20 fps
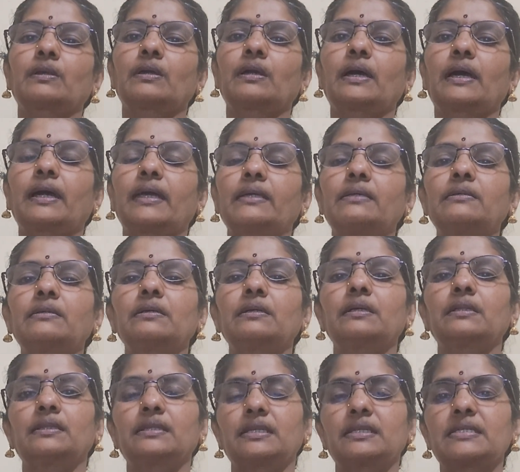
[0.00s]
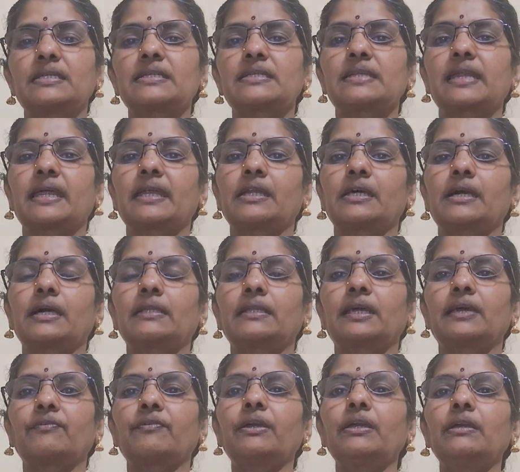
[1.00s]
Hi, this is
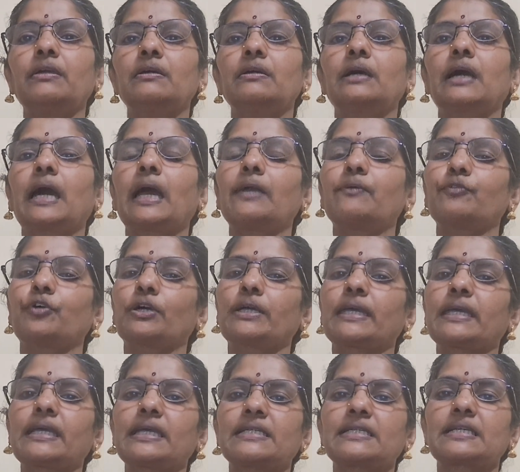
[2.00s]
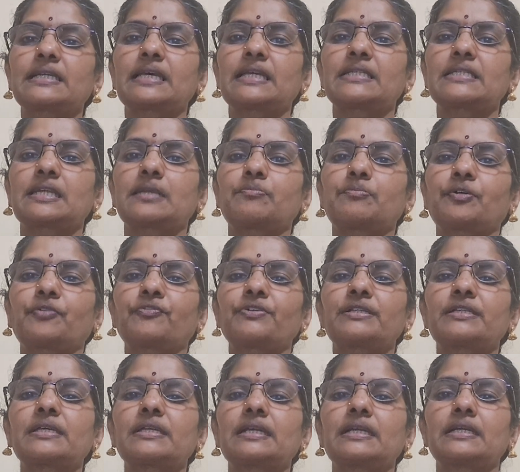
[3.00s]
Renugadevi. I am working as an assistant
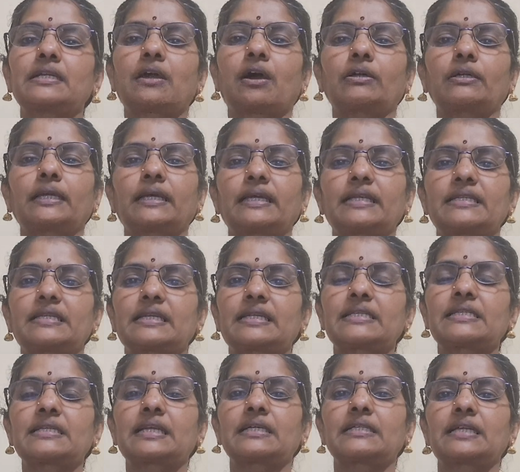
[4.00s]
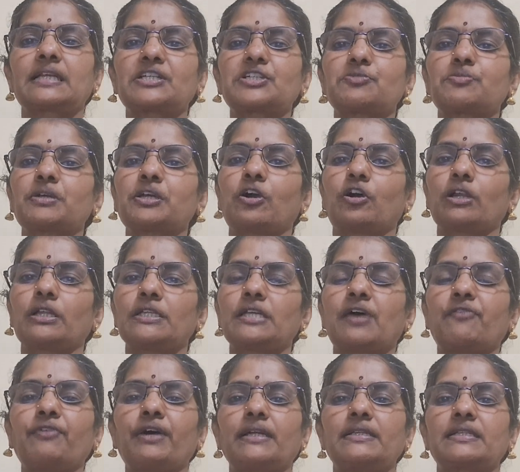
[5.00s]
professor in Dr. S.N.S. Rajalakshmi College
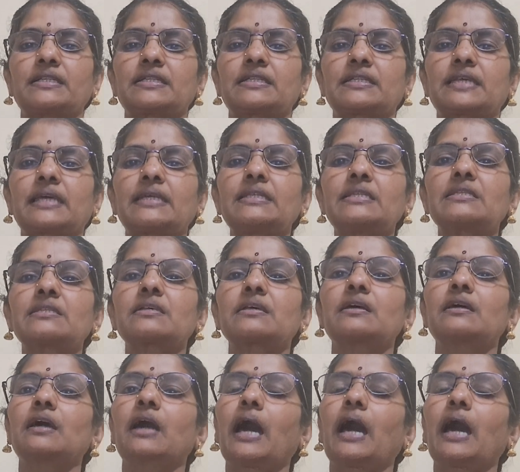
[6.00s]
of Arts and Science.